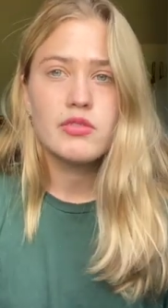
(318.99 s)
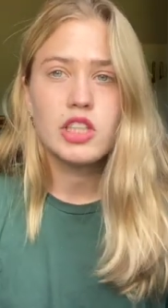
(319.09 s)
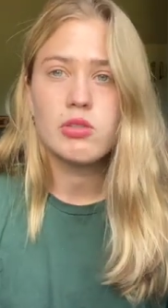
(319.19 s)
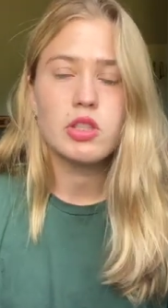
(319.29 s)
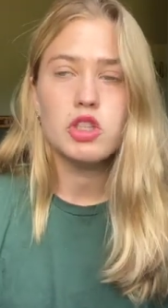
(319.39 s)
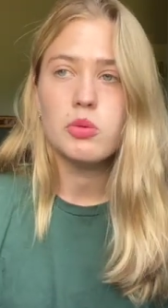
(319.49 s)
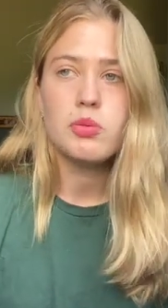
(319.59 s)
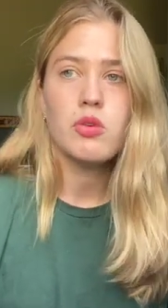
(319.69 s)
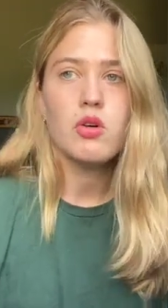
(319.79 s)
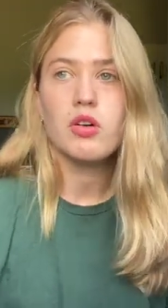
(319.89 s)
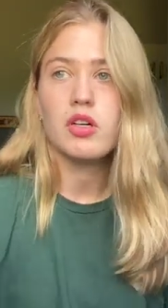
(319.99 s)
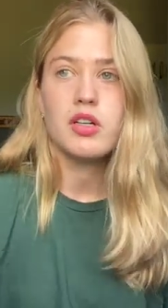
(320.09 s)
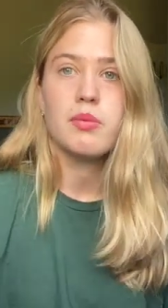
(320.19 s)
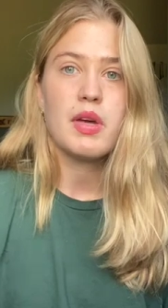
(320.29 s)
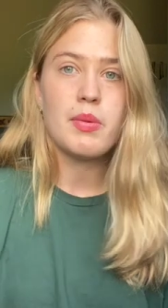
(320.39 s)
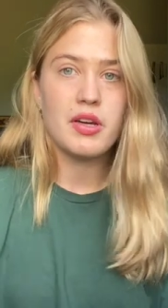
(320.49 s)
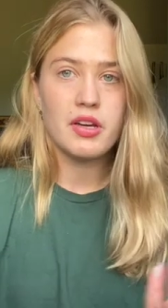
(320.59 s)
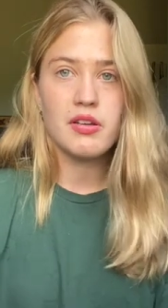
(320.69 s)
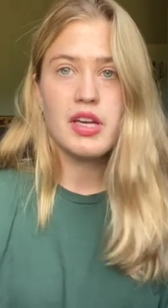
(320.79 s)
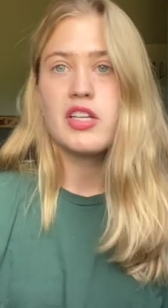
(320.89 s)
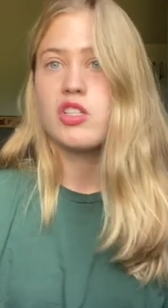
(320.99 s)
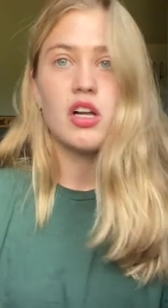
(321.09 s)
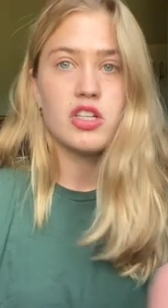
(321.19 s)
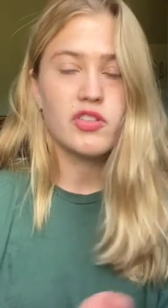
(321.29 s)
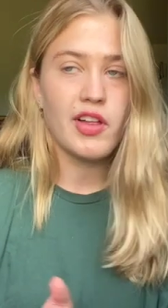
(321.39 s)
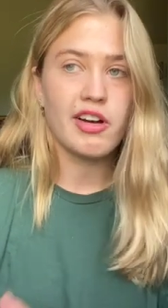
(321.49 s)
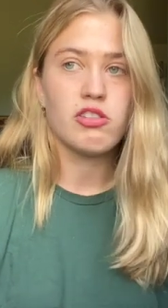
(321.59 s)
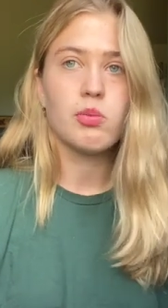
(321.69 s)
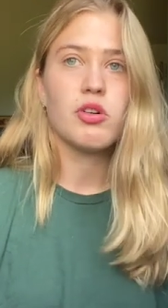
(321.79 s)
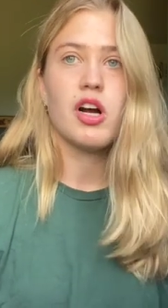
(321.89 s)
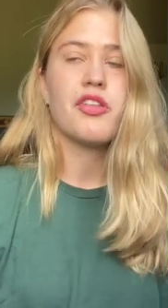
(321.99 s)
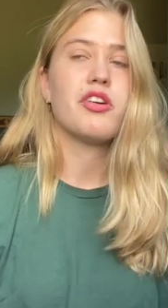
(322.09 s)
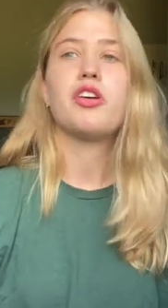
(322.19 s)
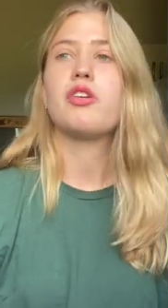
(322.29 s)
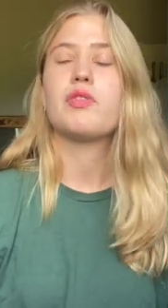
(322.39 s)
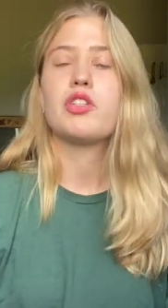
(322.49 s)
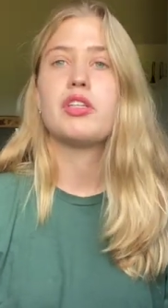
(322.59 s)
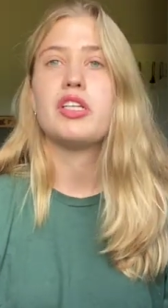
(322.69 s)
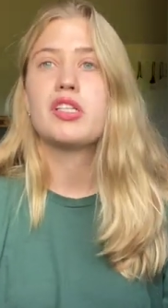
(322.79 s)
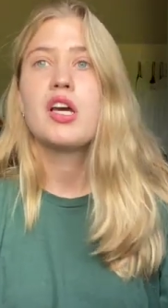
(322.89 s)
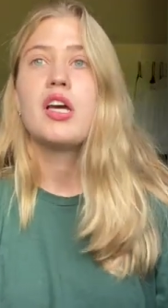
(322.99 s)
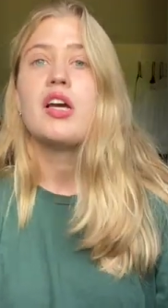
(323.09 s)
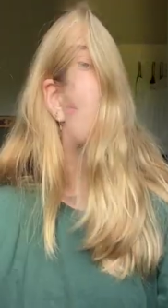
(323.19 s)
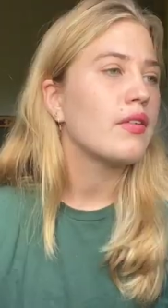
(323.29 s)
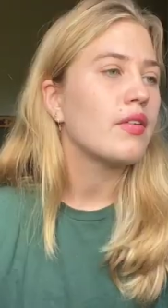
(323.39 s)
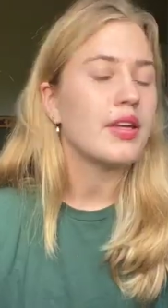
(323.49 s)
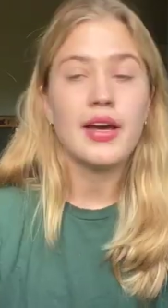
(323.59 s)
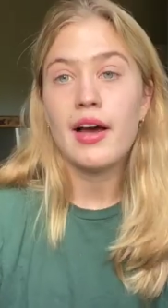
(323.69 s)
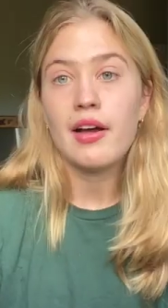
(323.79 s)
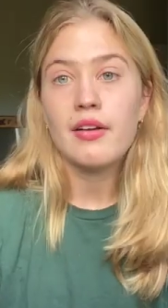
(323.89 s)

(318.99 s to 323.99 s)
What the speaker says: group, or maybe King's College flat group, or other universities. Yeah.